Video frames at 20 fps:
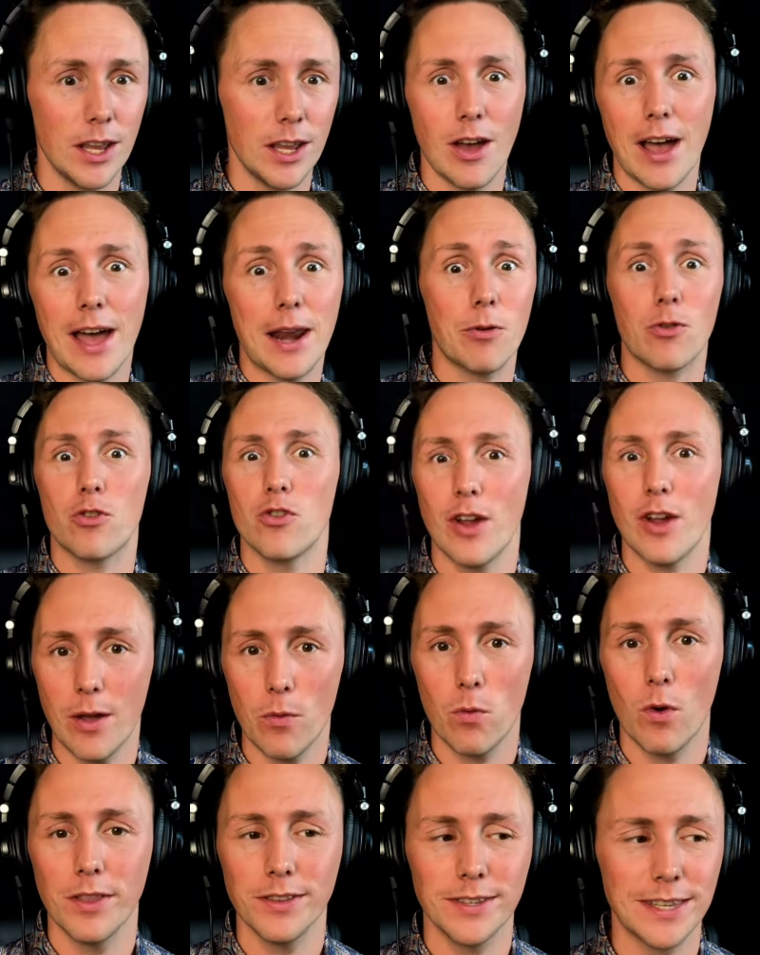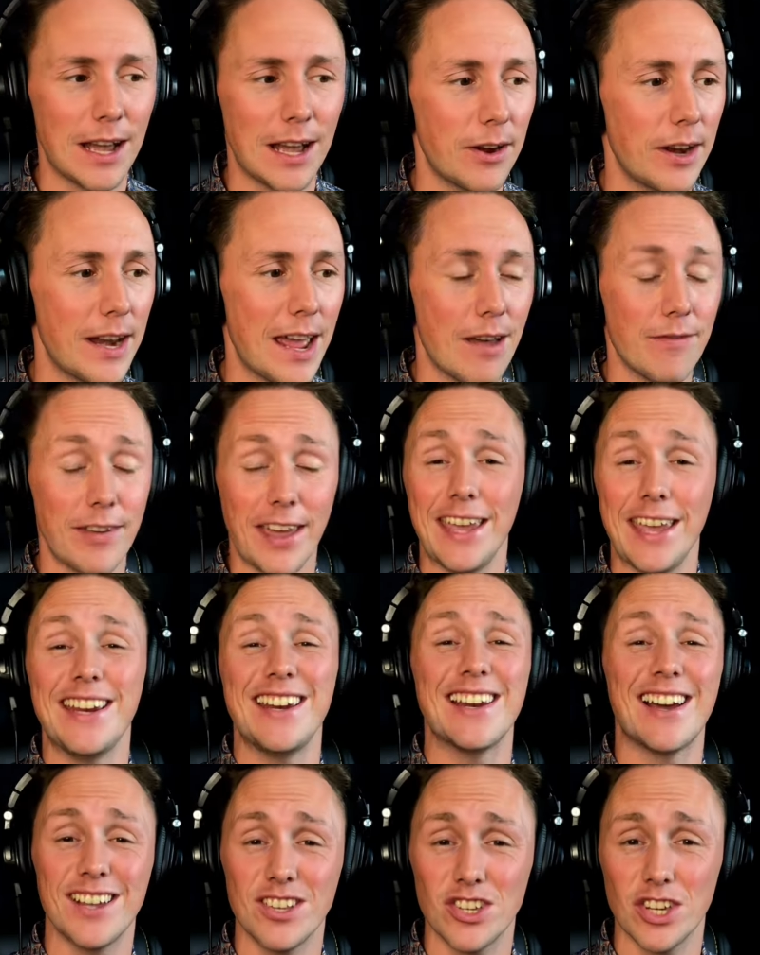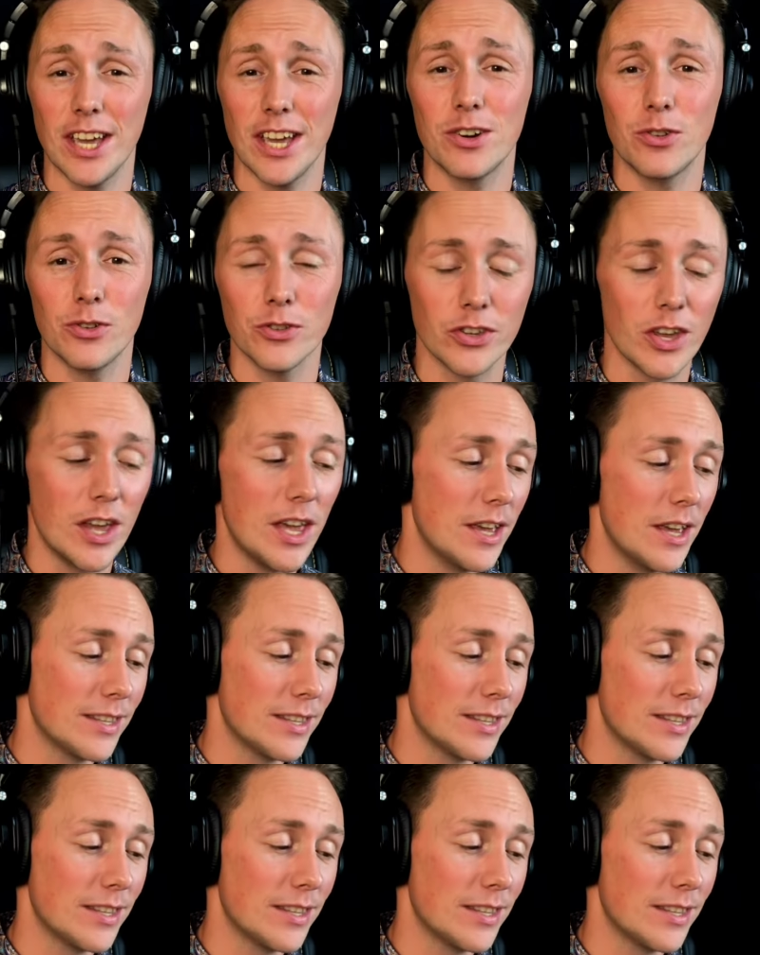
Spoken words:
you know, how to create one sound and have 89 channels.